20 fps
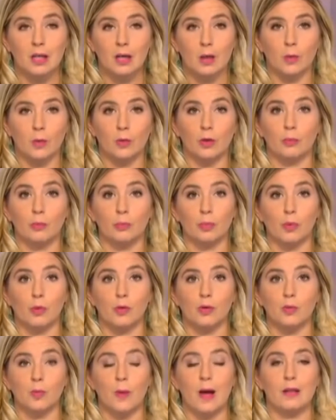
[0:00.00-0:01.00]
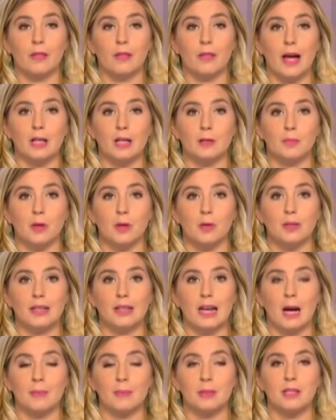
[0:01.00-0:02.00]
were on board when that boat
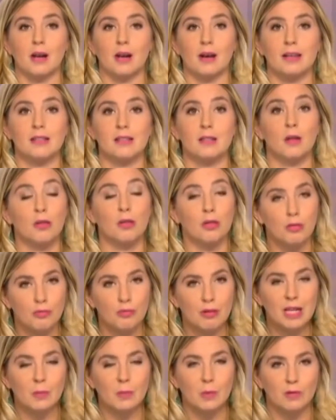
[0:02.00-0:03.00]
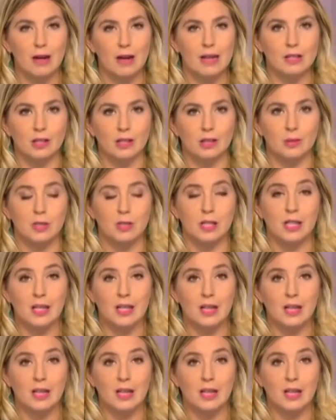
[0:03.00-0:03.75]
capsized. Three were rescued.